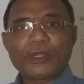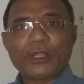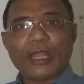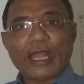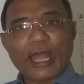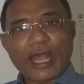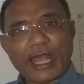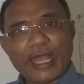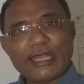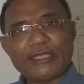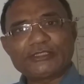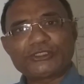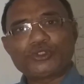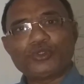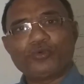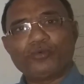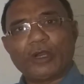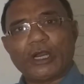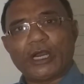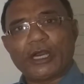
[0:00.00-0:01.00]
has
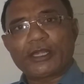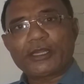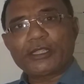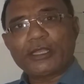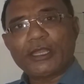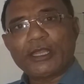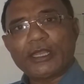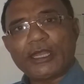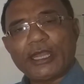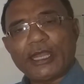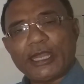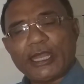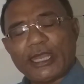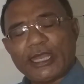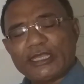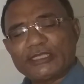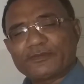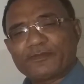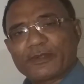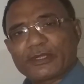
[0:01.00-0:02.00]
to work
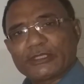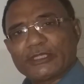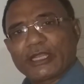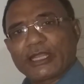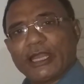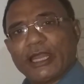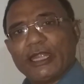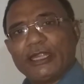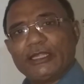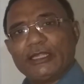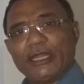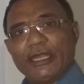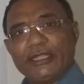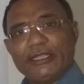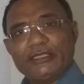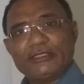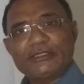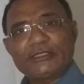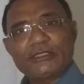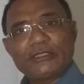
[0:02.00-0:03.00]
as per the
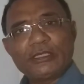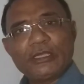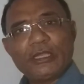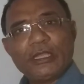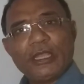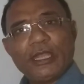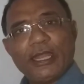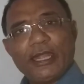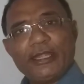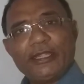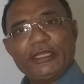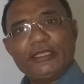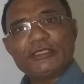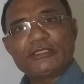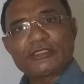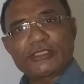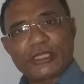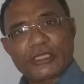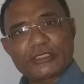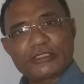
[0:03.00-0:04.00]
guidelines and
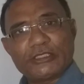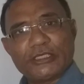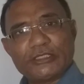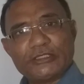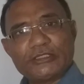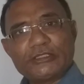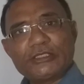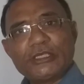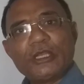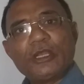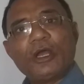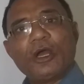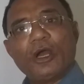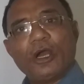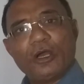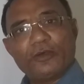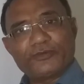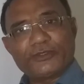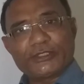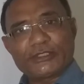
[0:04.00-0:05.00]
instructions
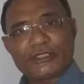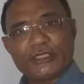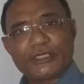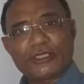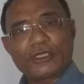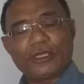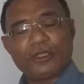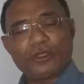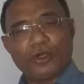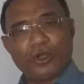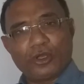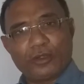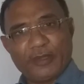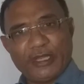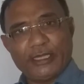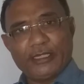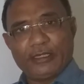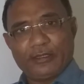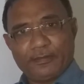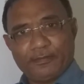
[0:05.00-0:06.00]
of the central
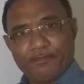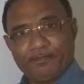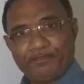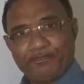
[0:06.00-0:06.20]
government.